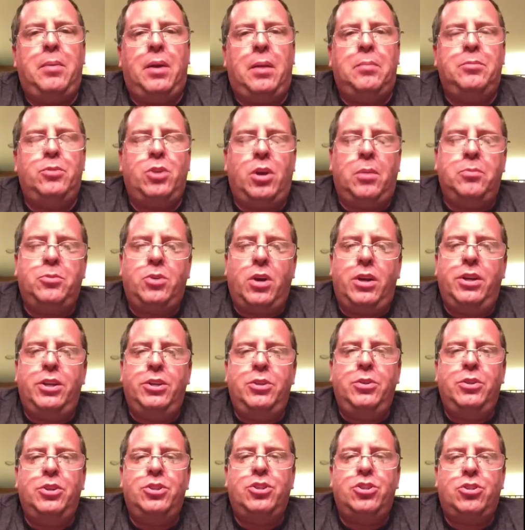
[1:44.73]
and I'm trying to
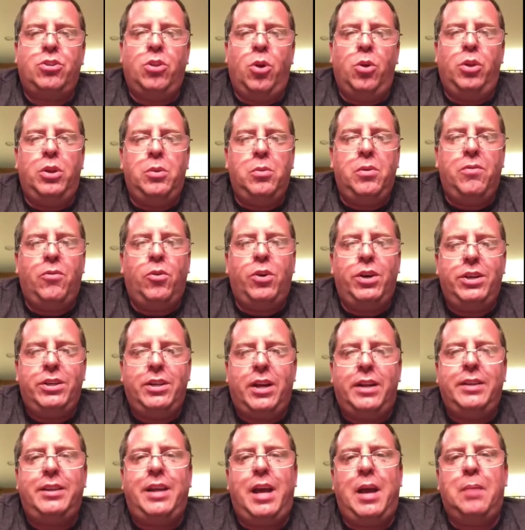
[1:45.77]
do this slowly, we've already
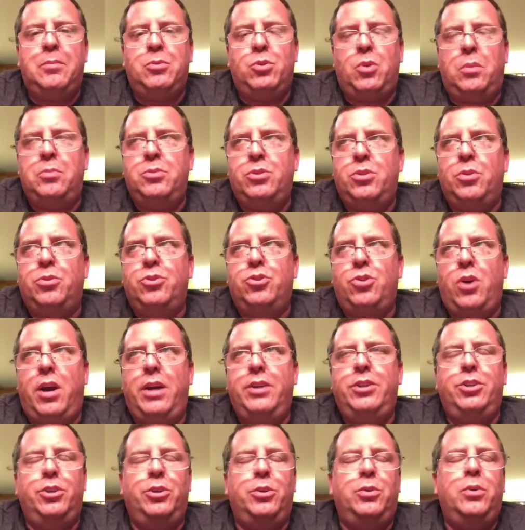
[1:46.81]
done camp, so I'm still
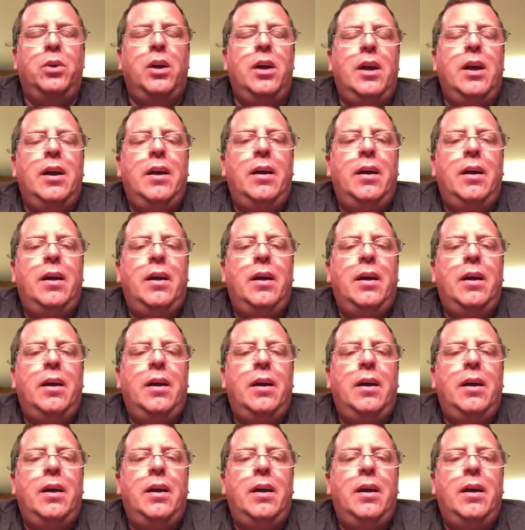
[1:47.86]
trying to